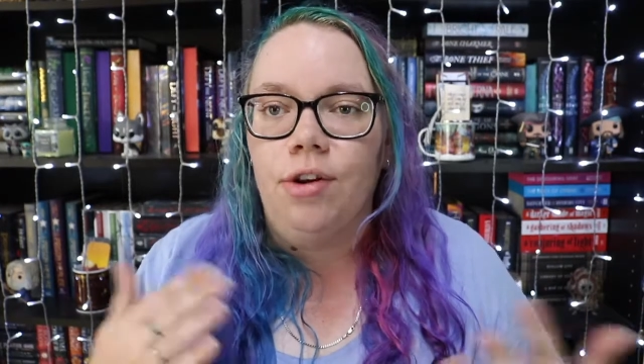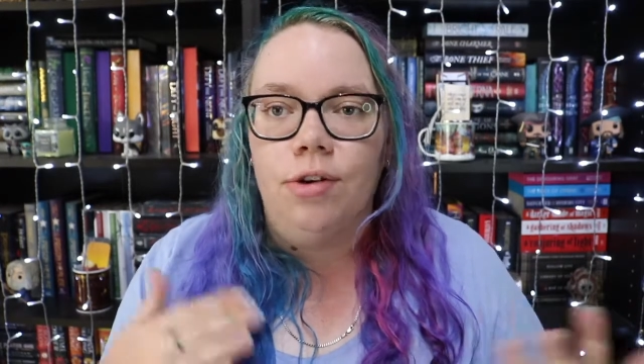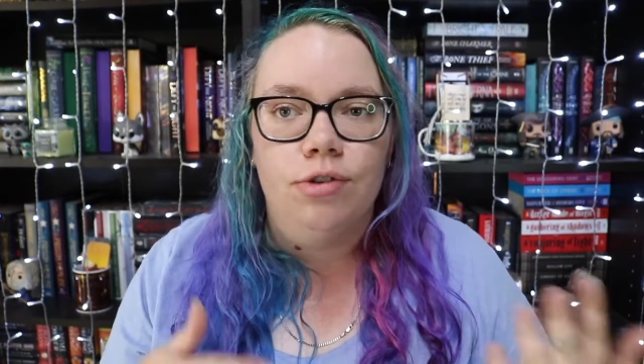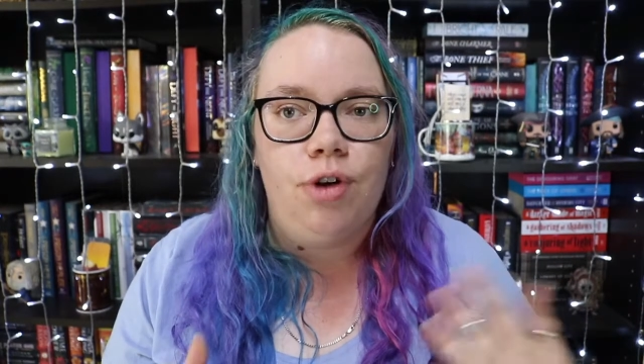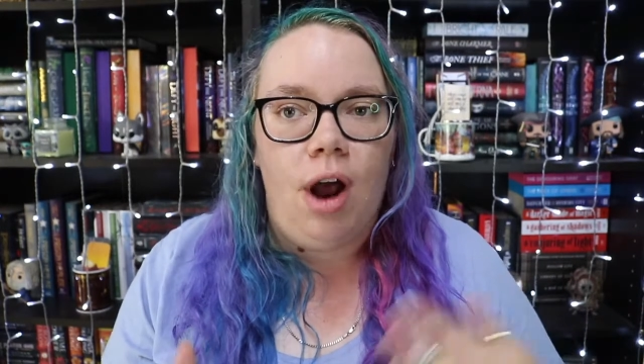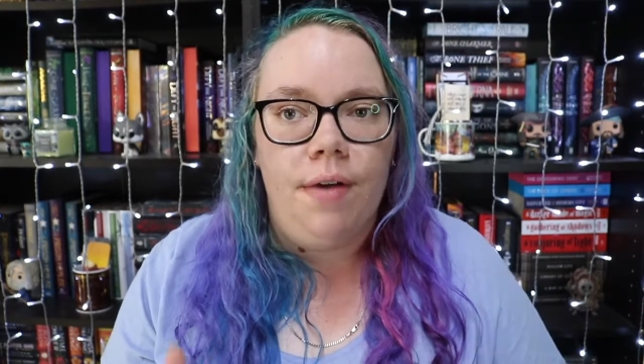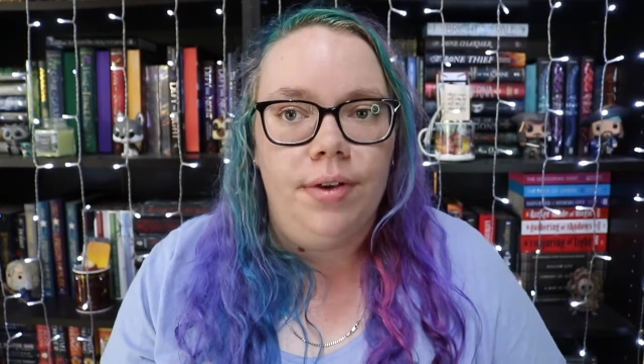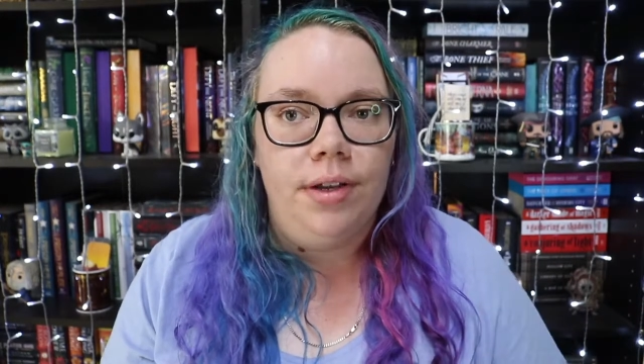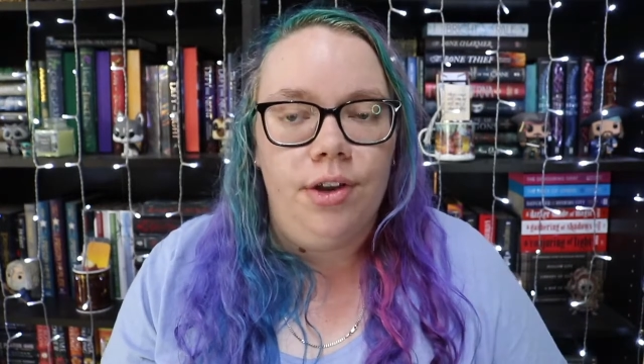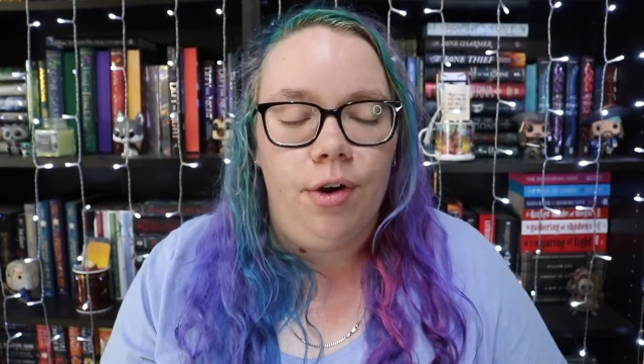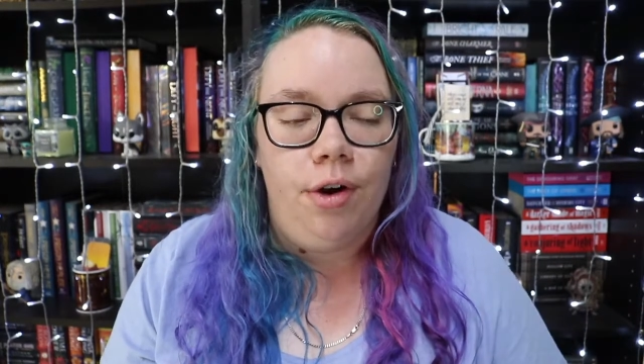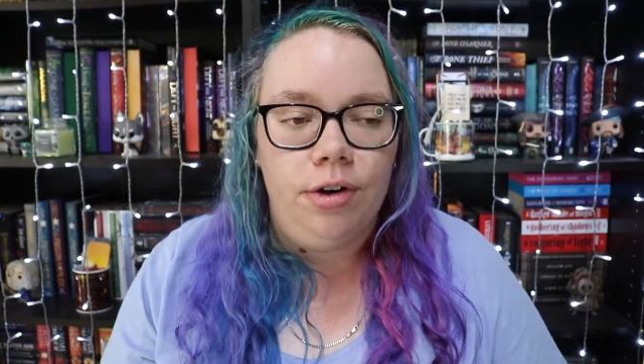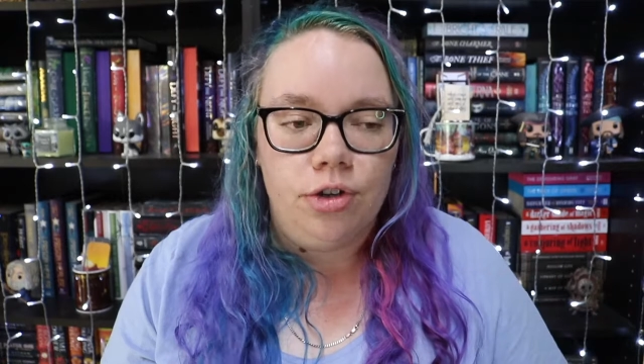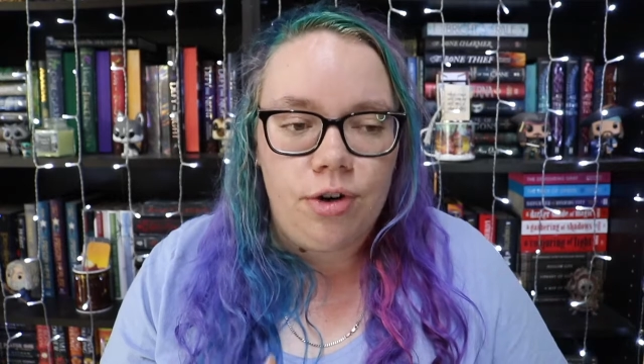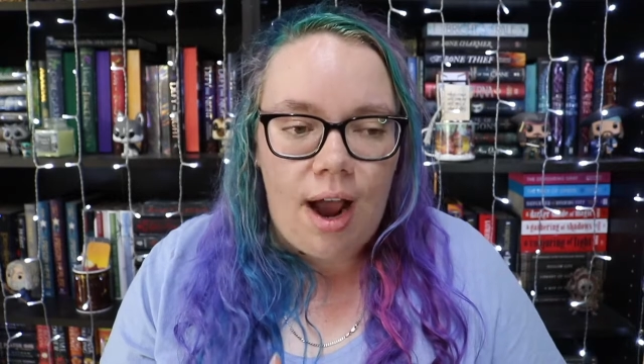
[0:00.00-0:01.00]
not driving
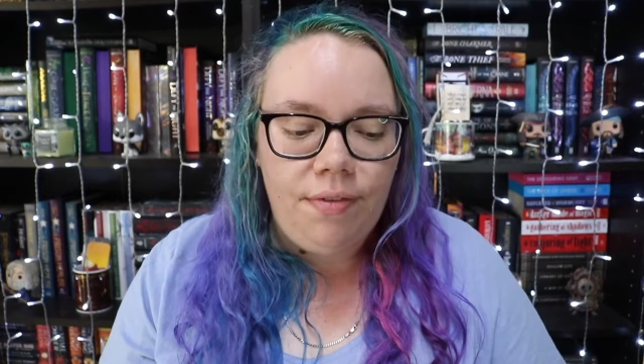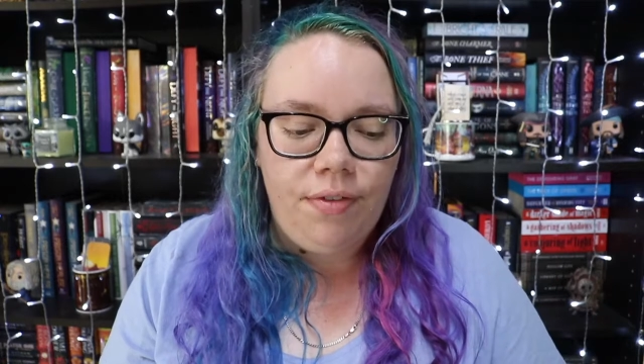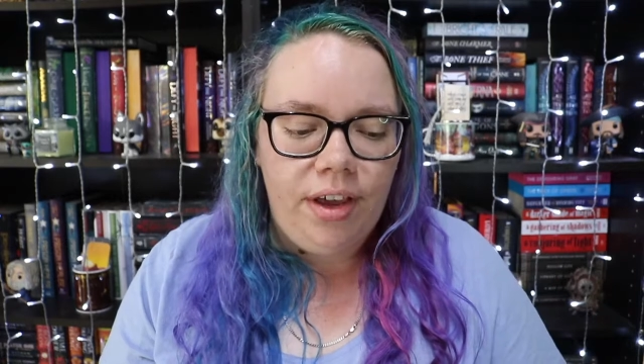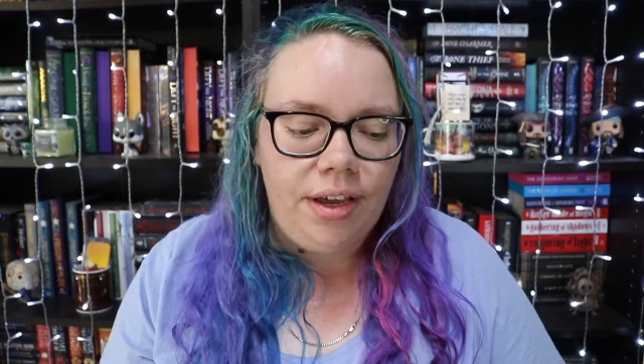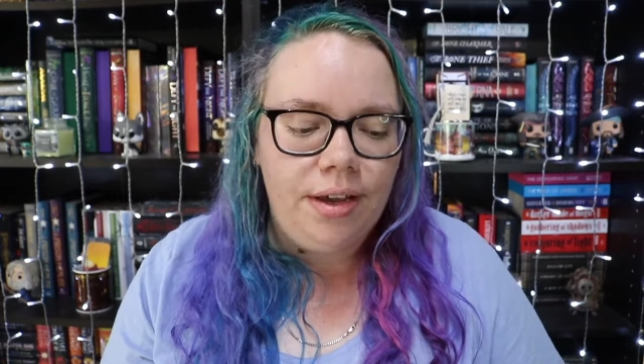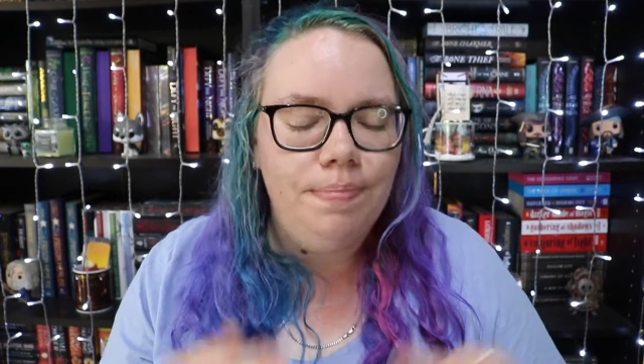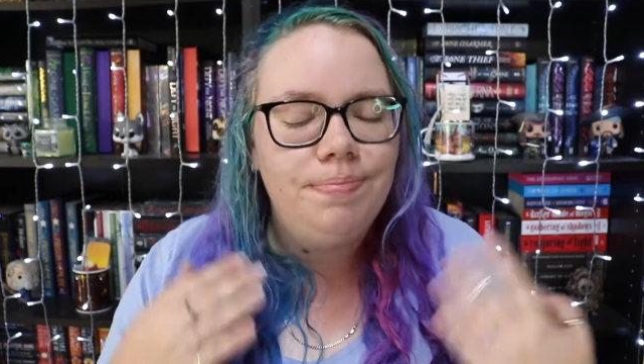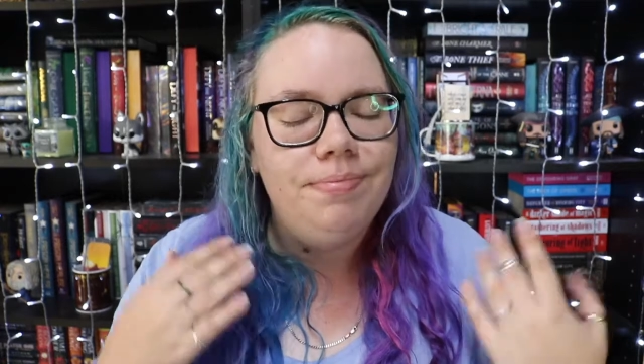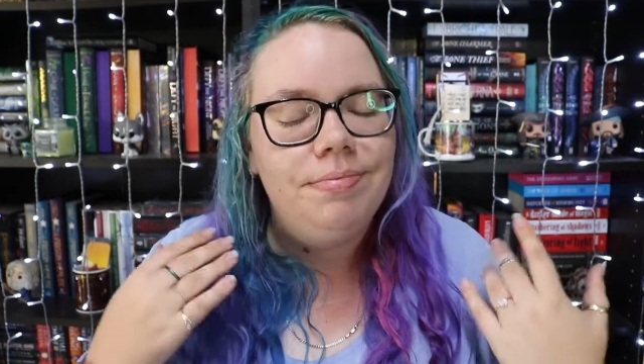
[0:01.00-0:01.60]
your own traffic,